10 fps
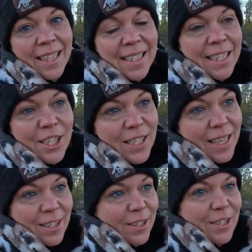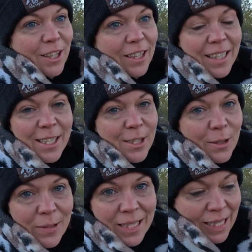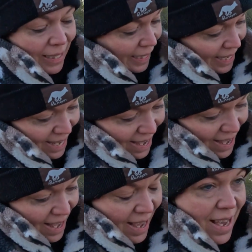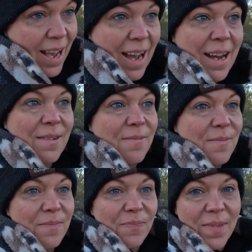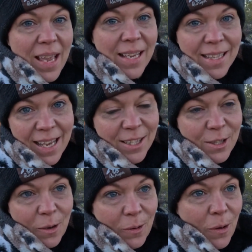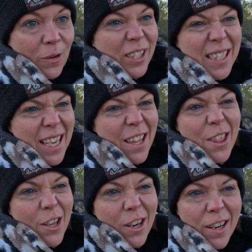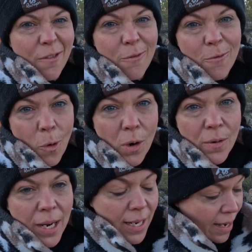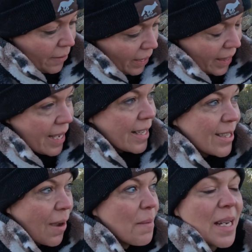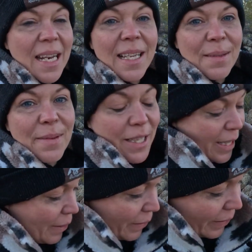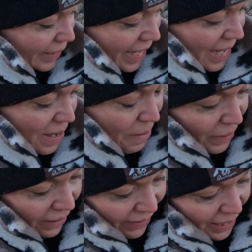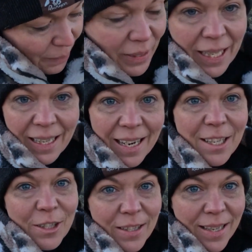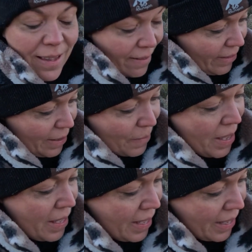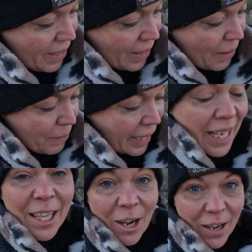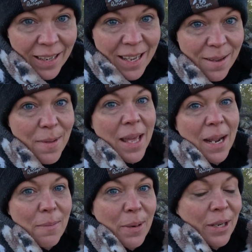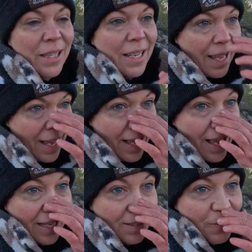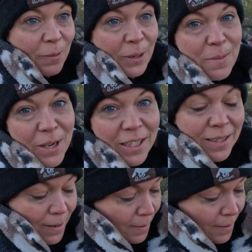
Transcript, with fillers: He's such a desert dog. He's so skinny. He gets so cold. It's like 34 right now, I think. So I mean, it is pretty cold, but I've got a blanket underneath of him, a blanket on him, and I put a hand warmer